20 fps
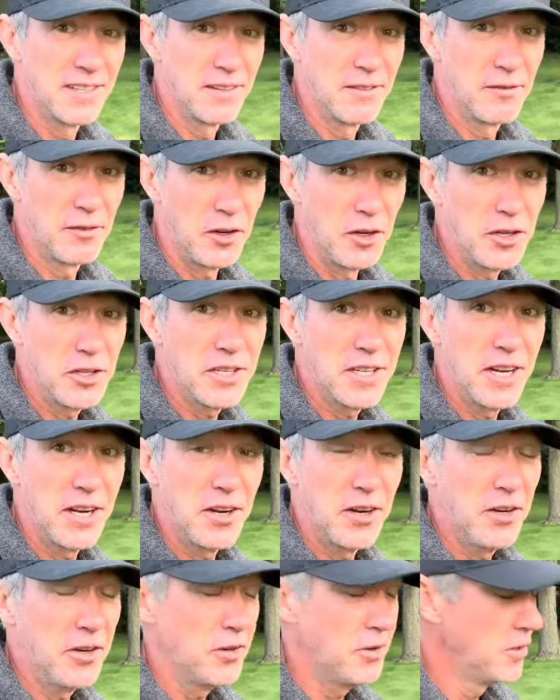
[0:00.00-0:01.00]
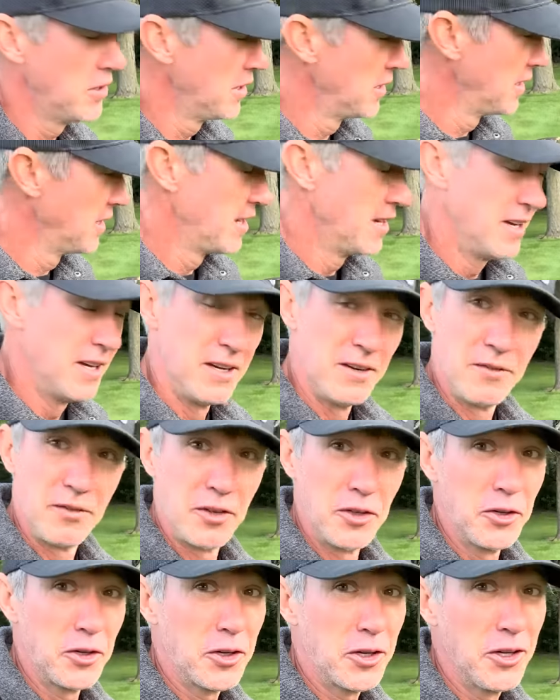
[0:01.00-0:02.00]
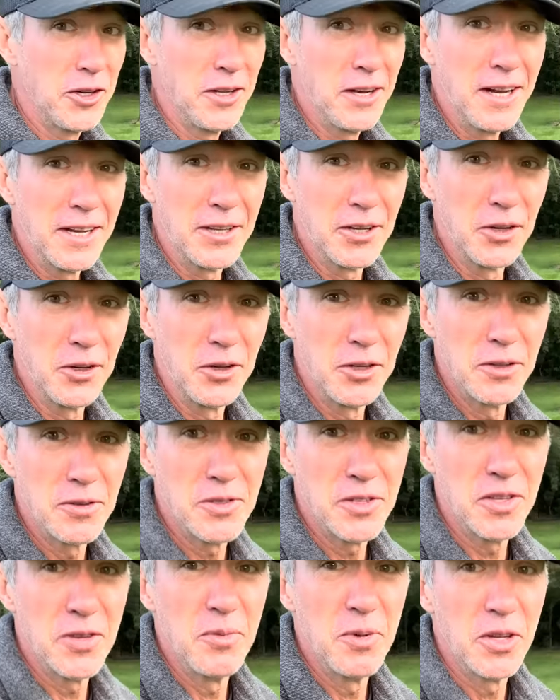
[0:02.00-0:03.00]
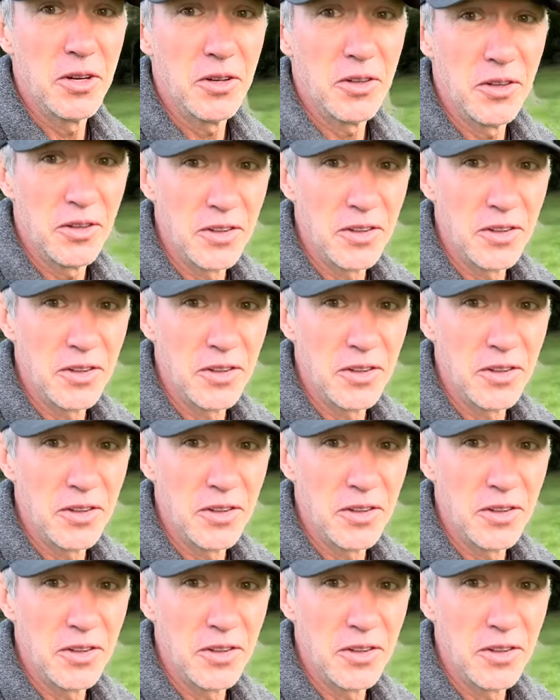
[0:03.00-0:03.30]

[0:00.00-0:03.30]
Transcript: First arrow flew good. I told you it was in the middle.